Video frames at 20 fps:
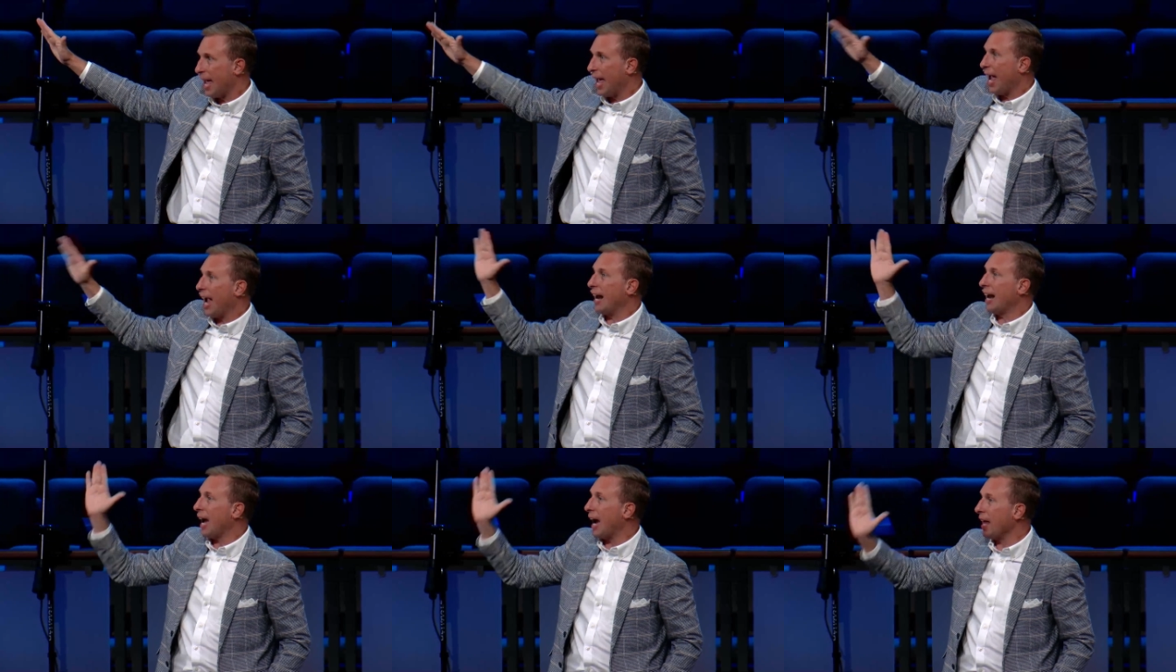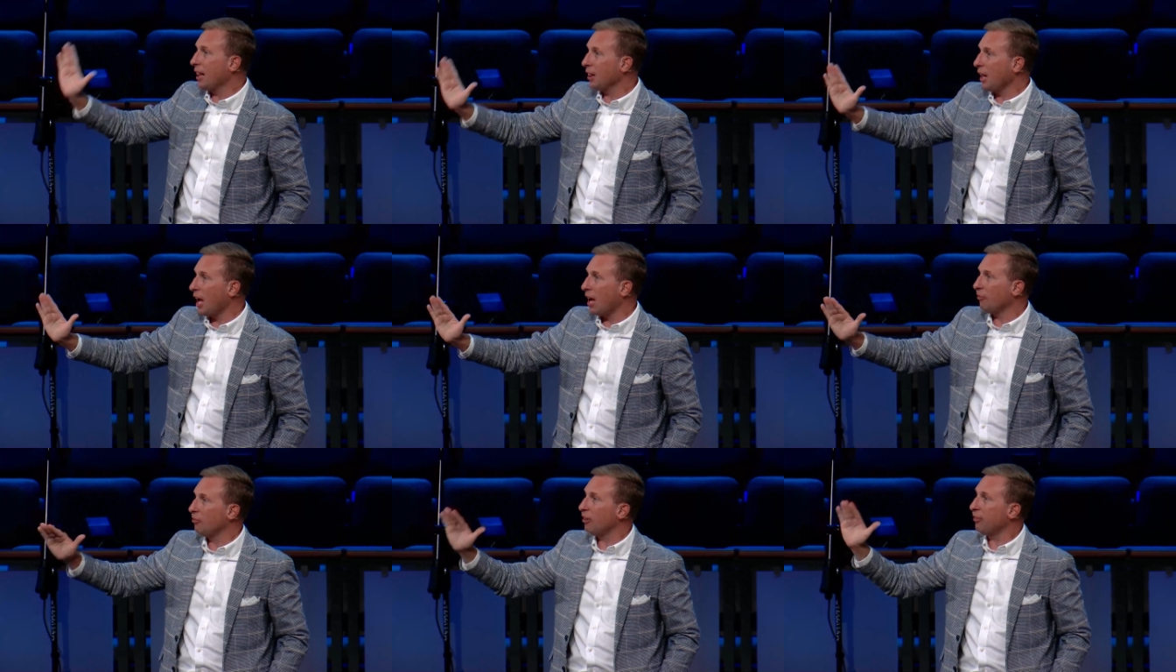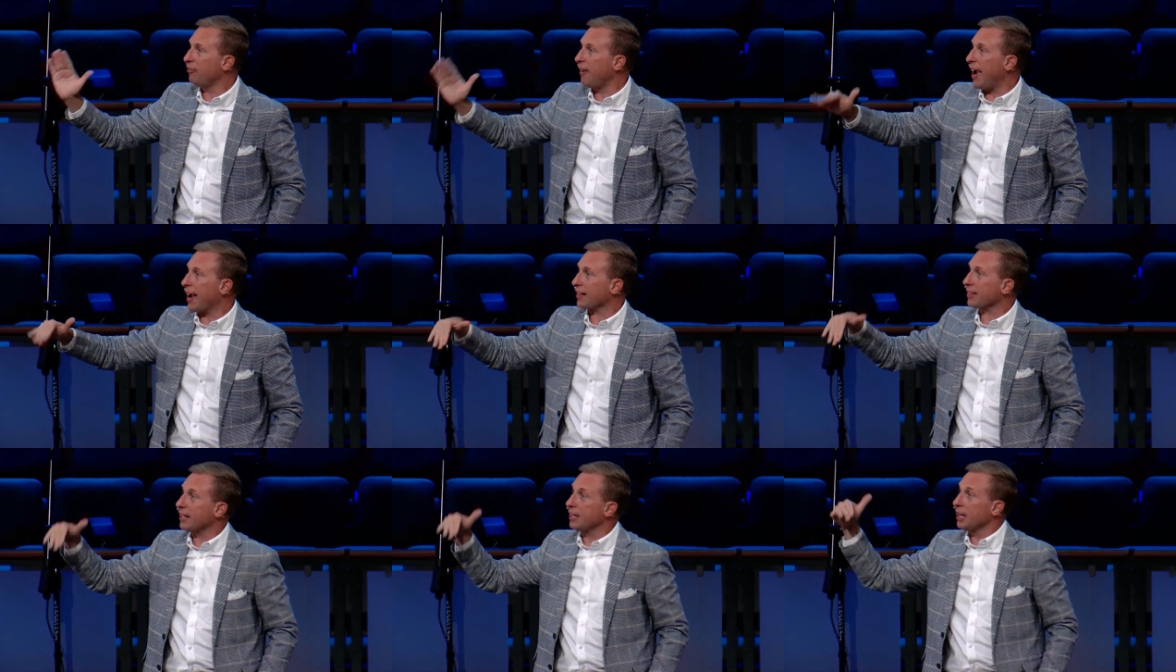And I love the
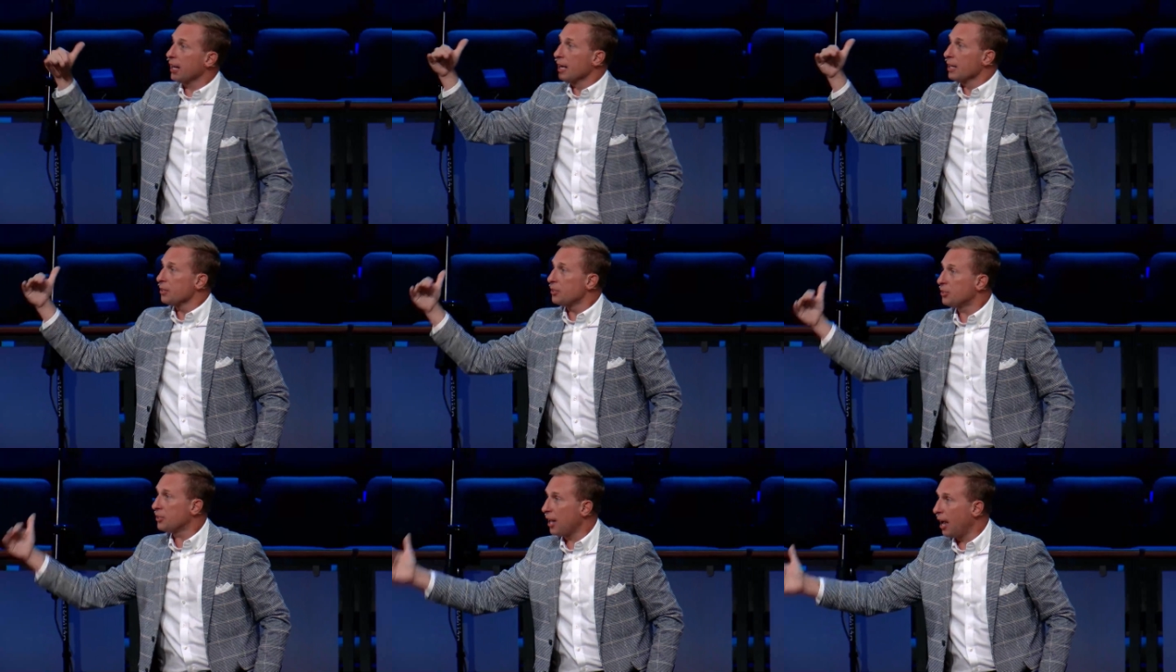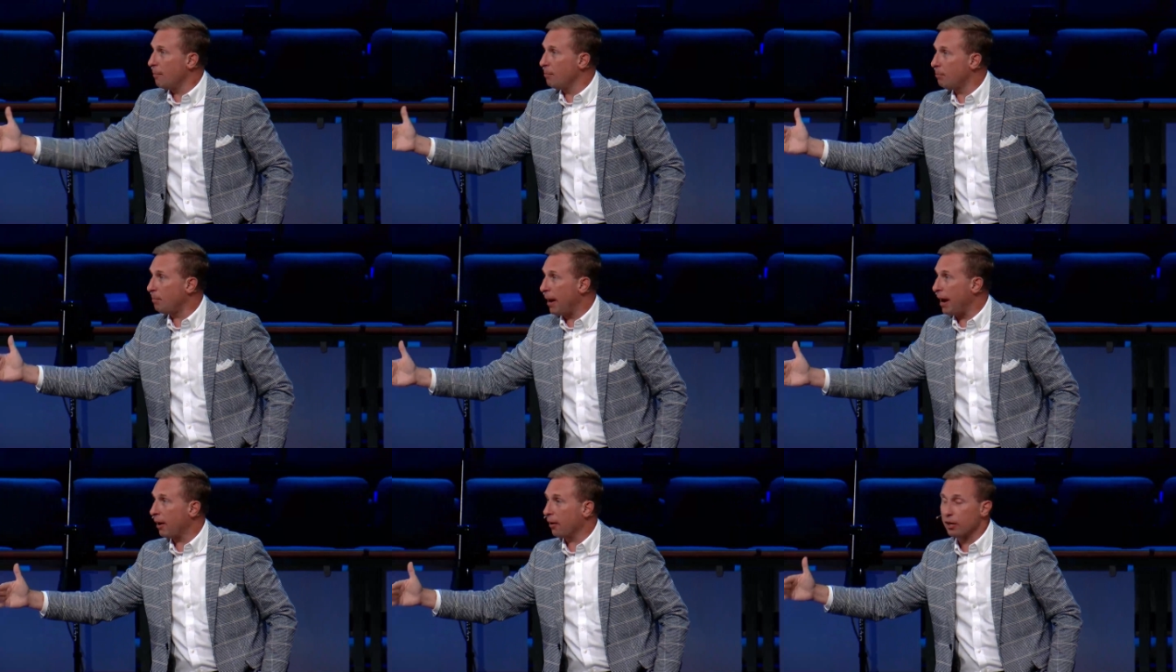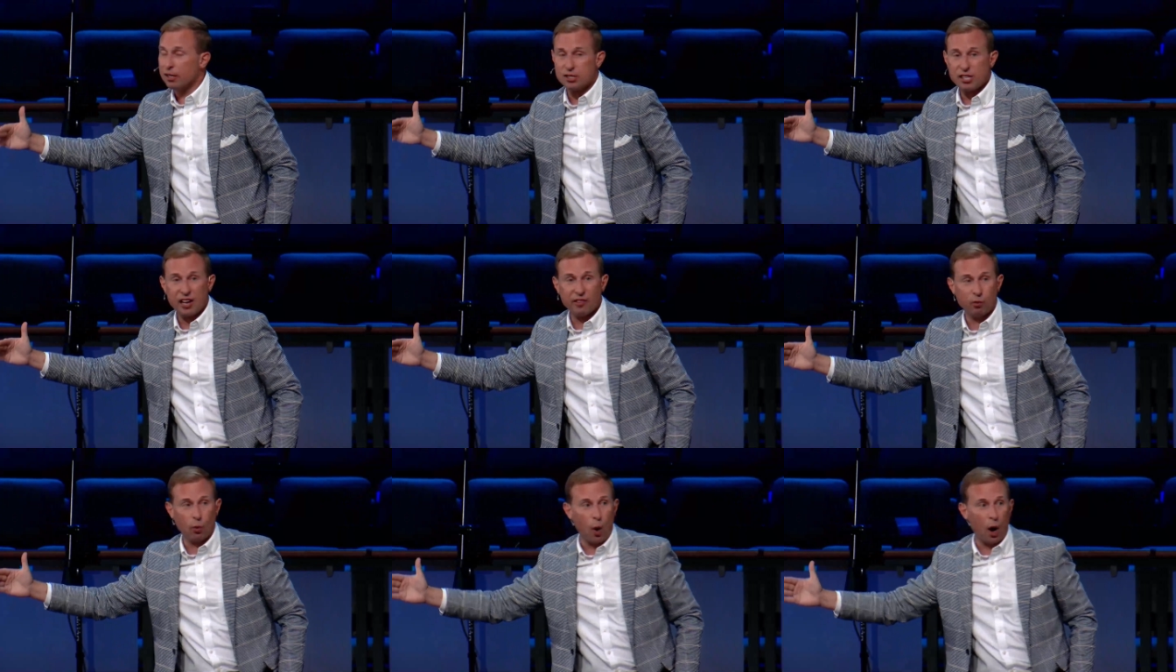fact that some parents
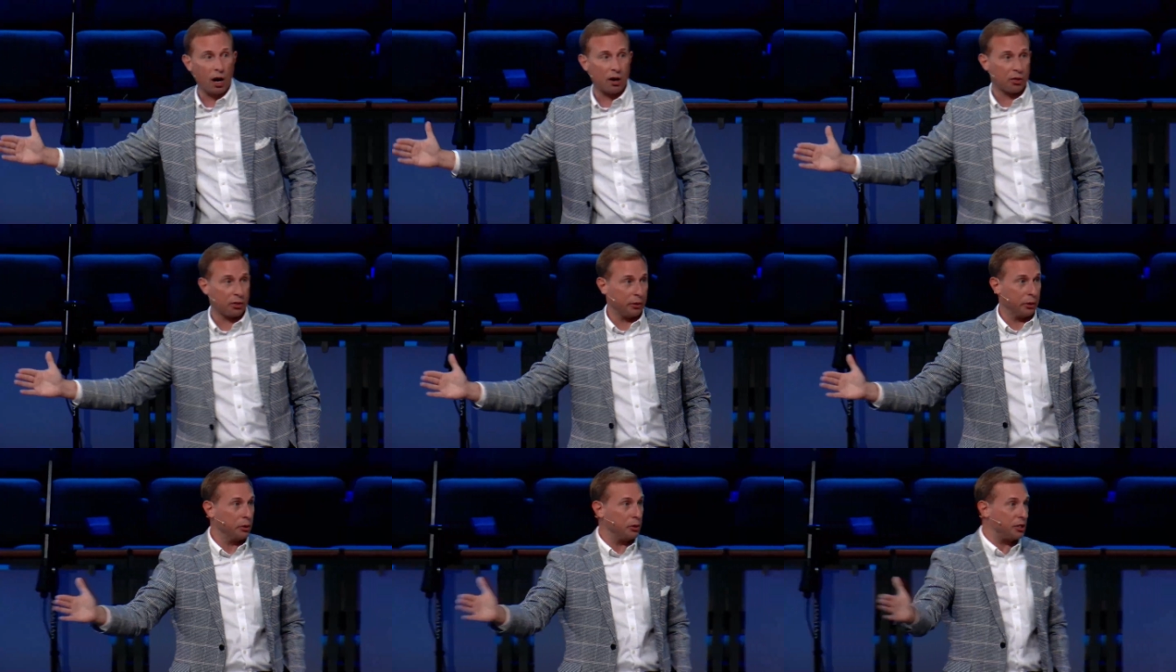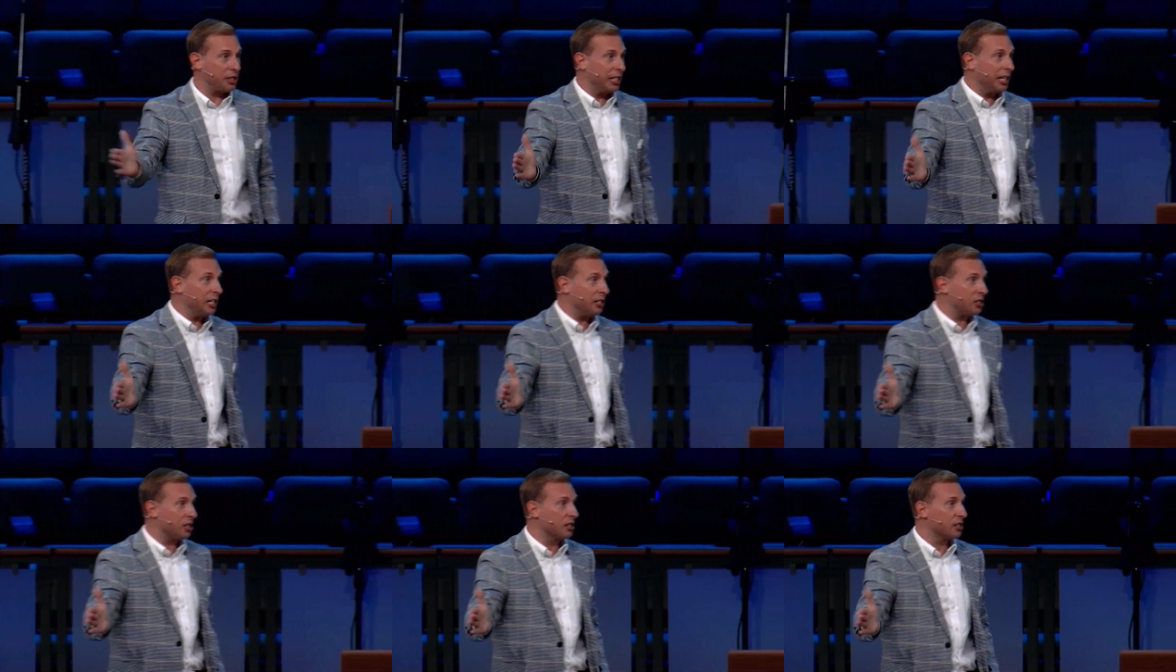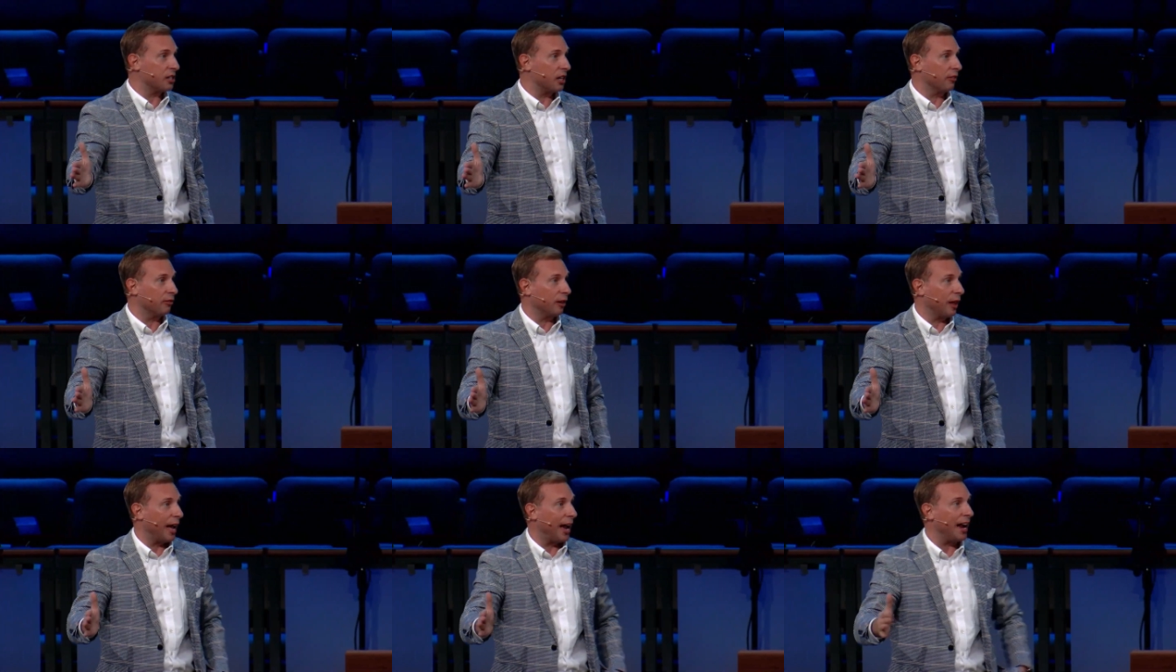have walked through seasons of
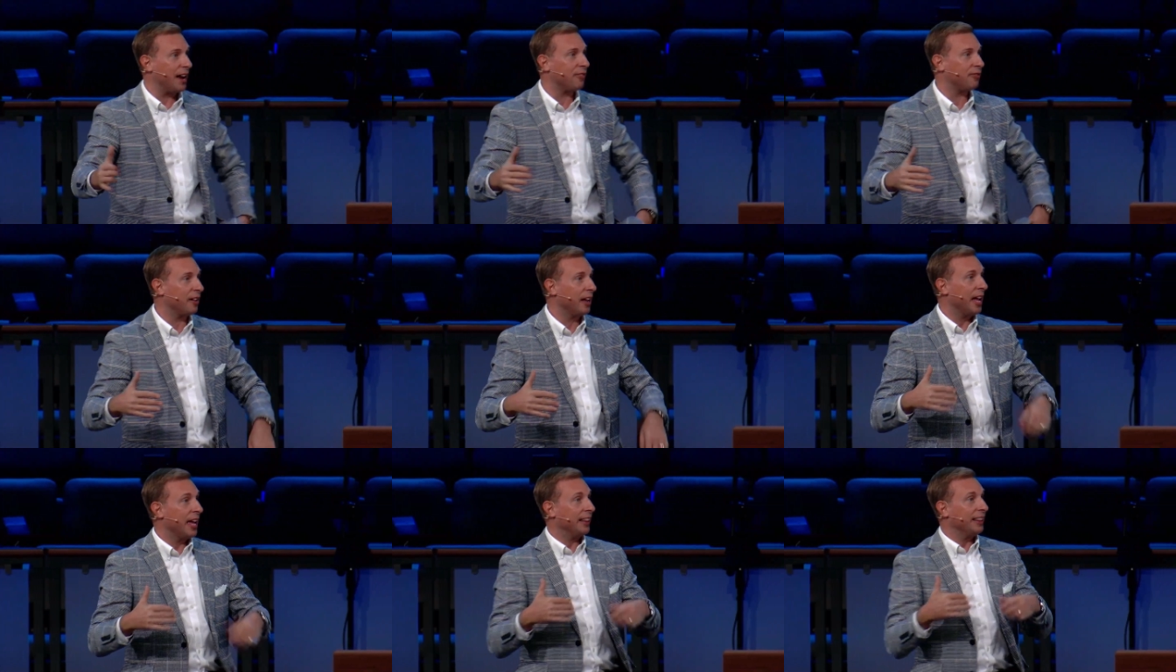life